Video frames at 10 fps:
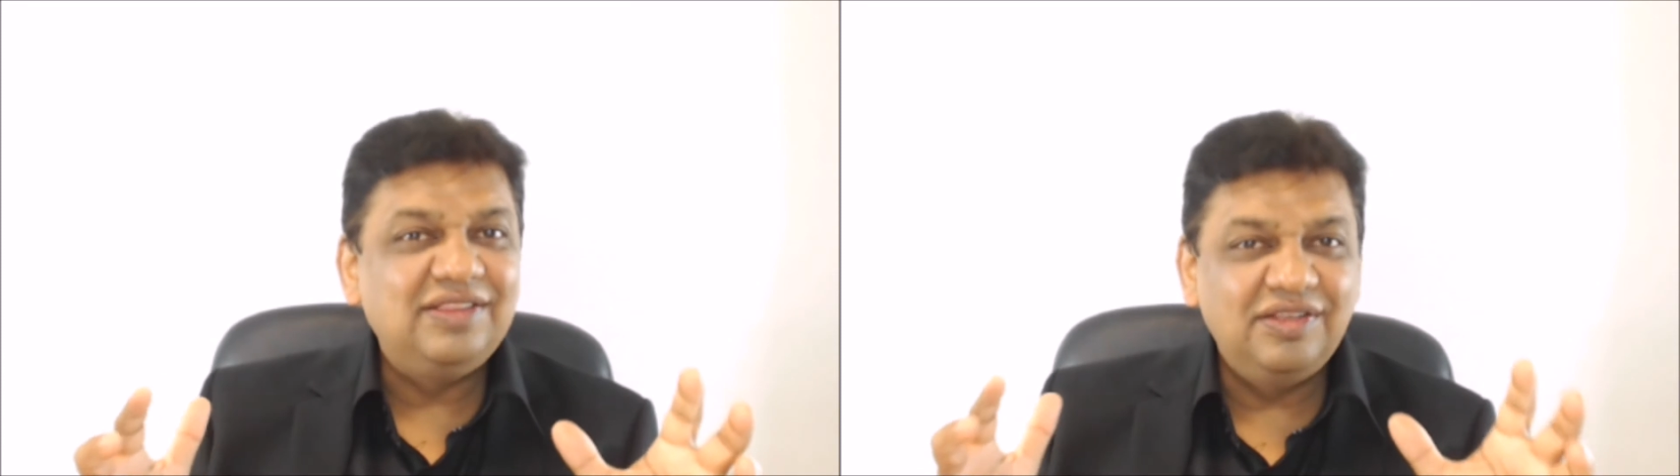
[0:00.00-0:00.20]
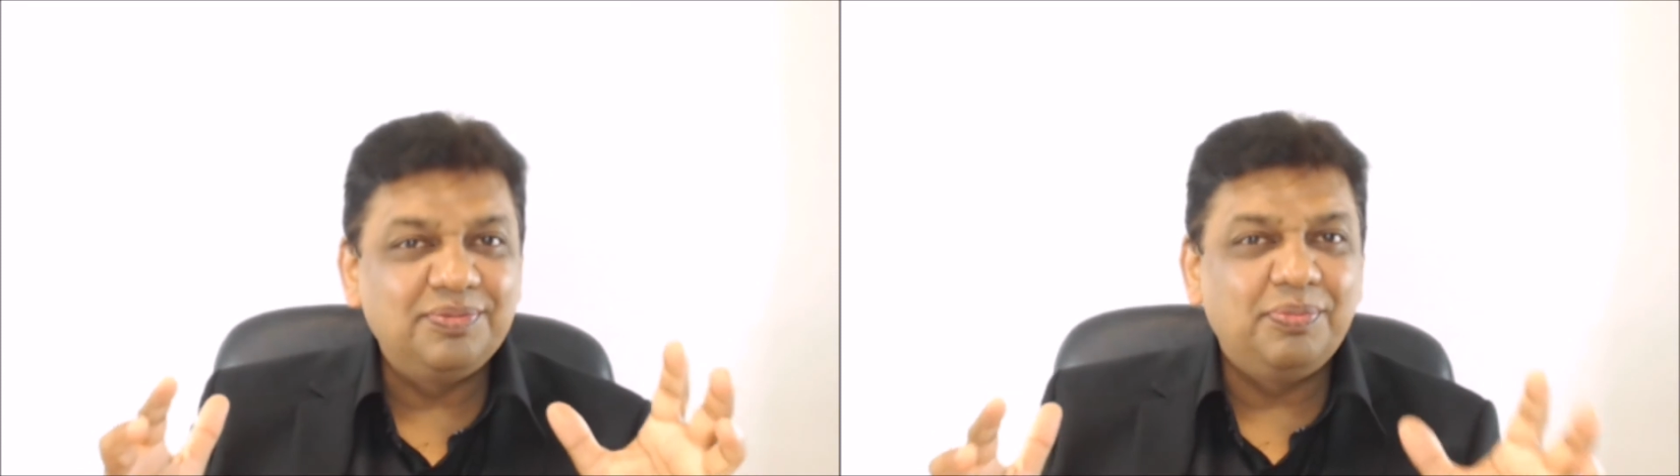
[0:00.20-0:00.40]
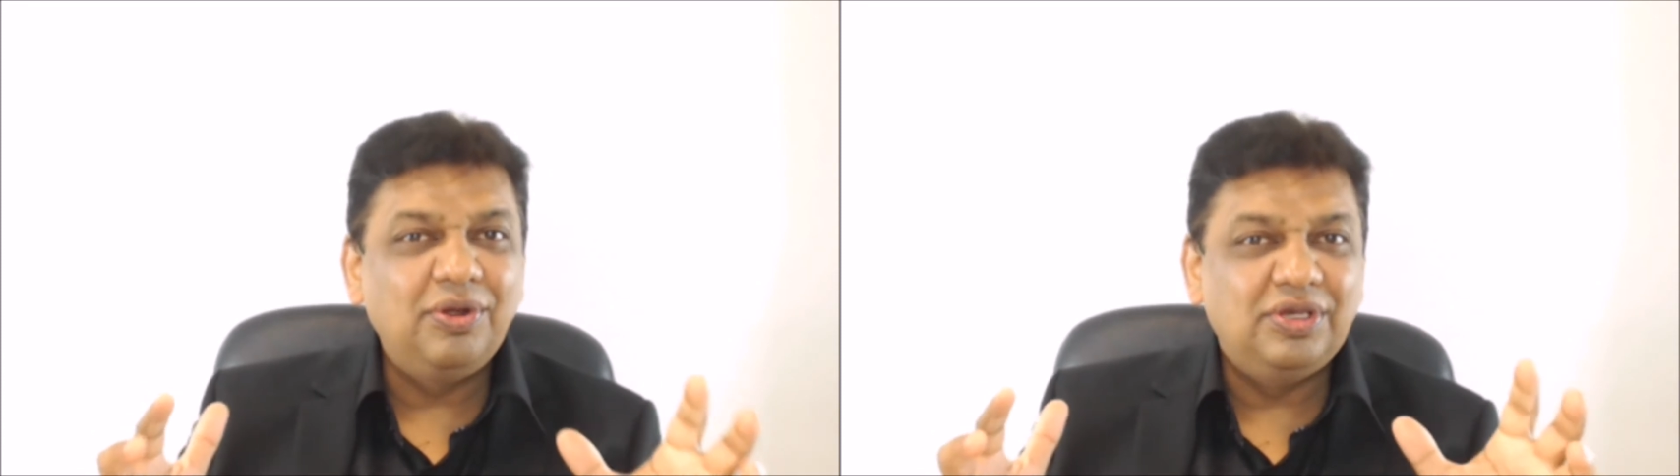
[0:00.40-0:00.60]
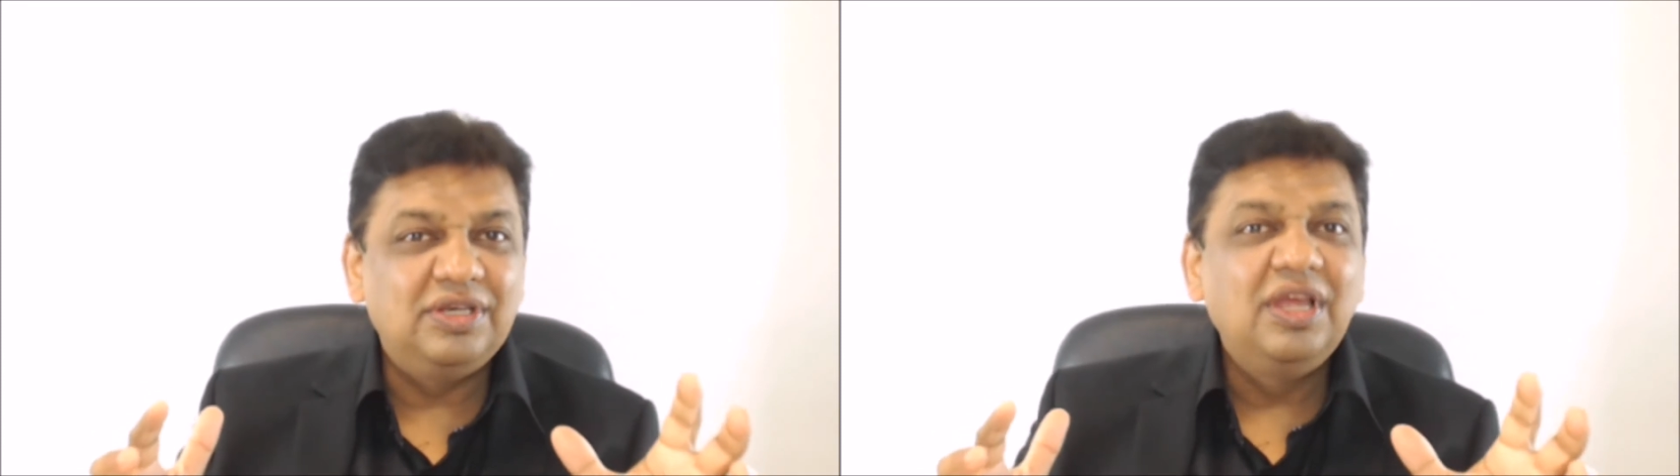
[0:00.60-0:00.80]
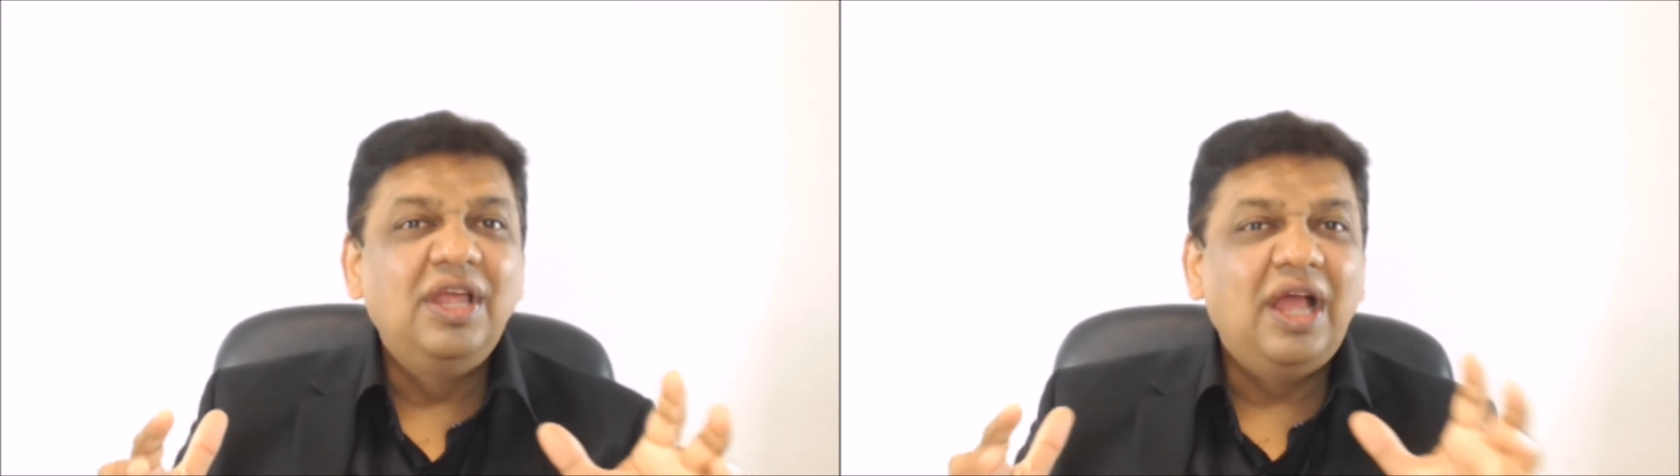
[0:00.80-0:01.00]
this point,
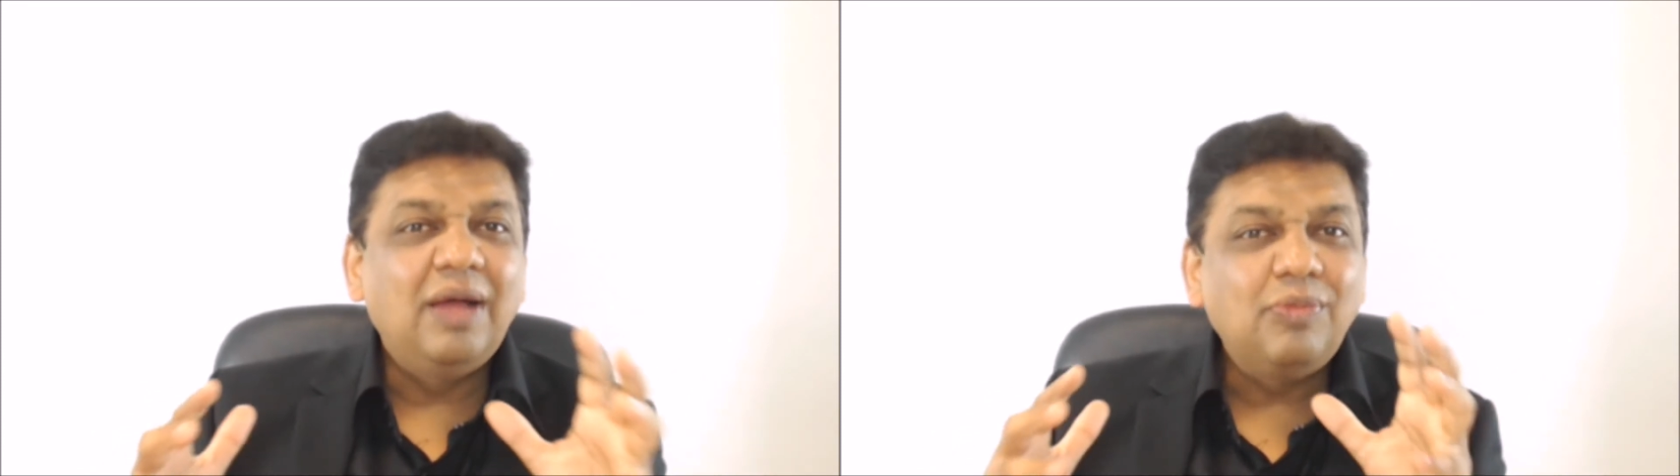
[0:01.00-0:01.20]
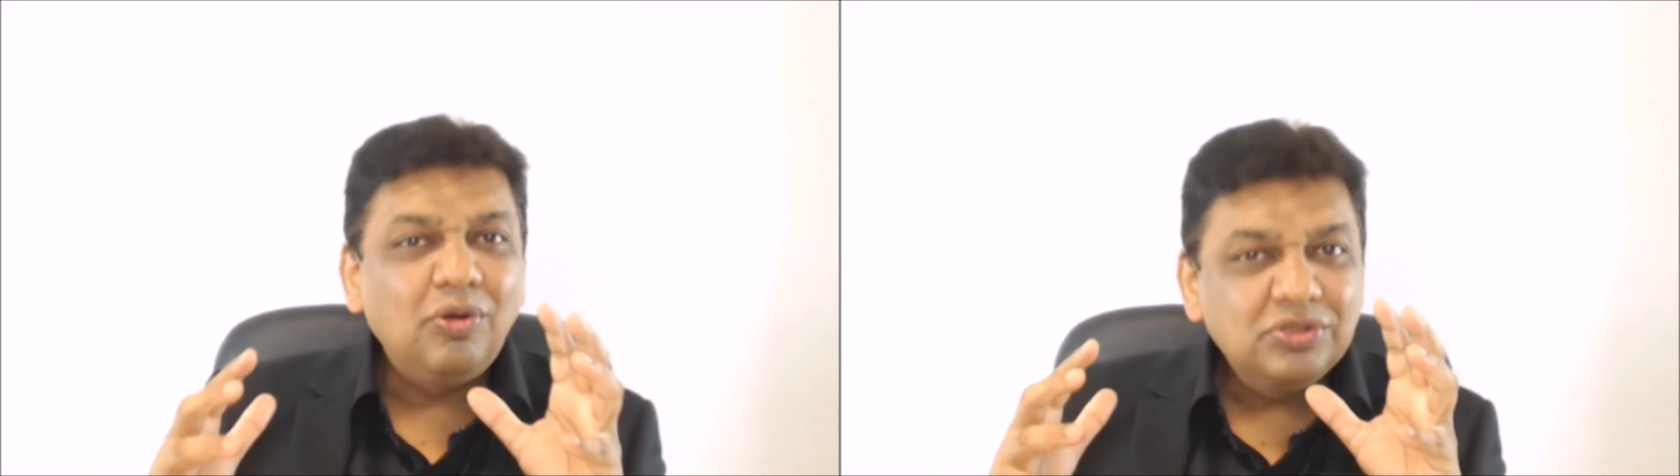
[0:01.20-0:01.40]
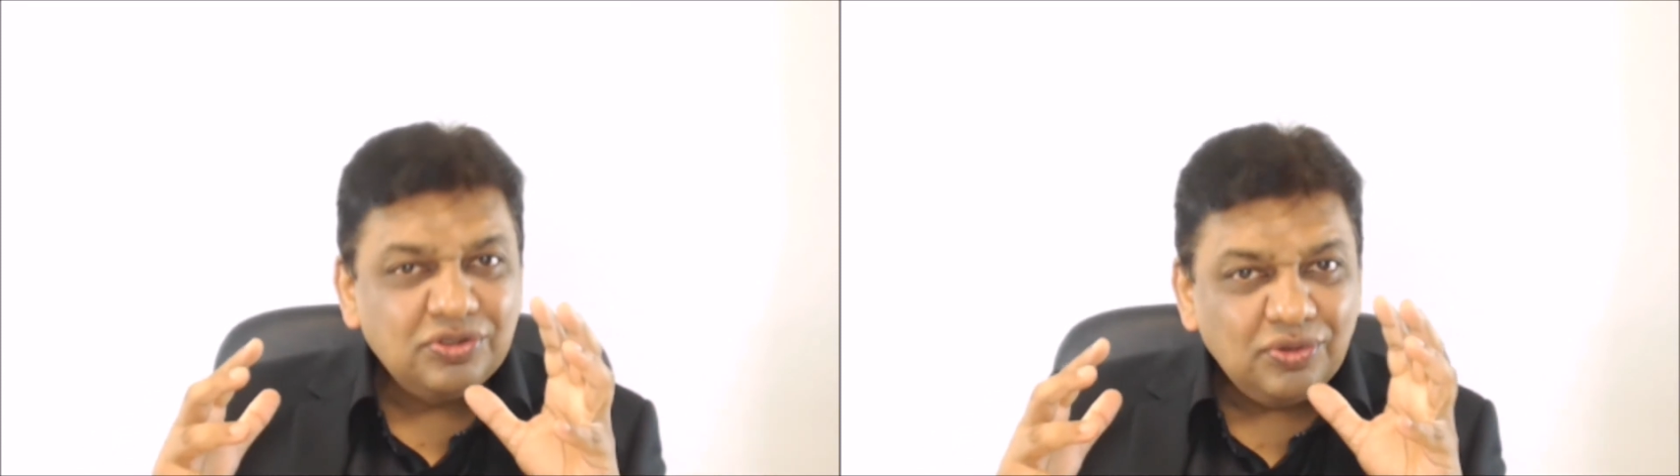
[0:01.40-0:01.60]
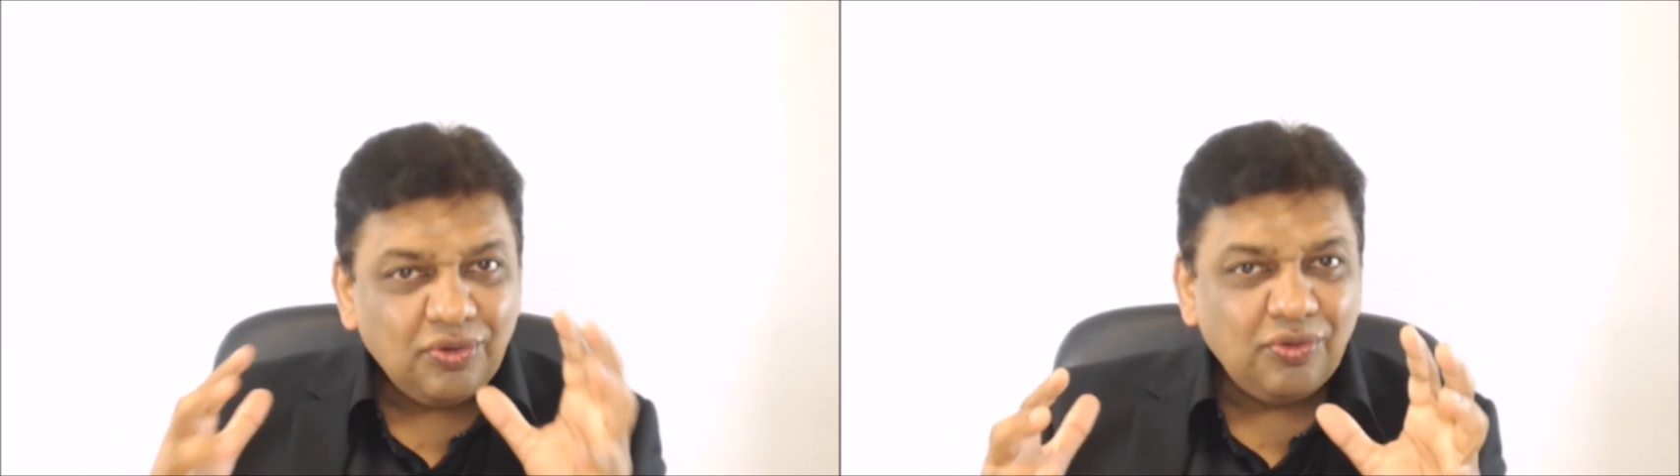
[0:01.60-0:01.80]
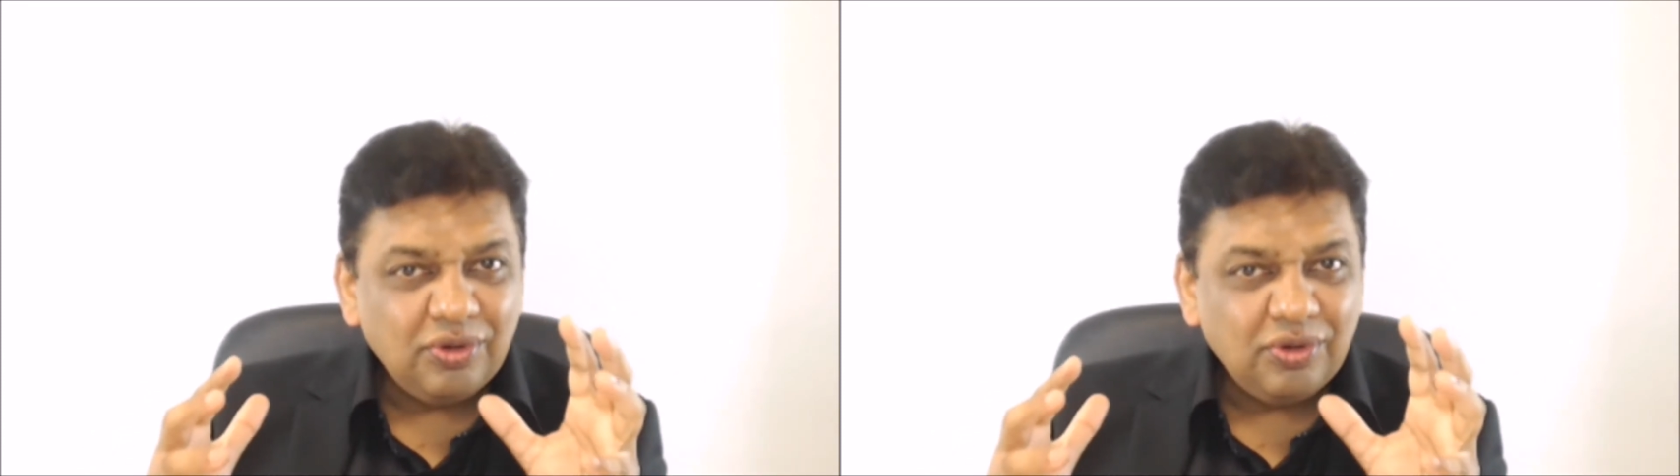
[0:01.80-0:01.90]
I'm also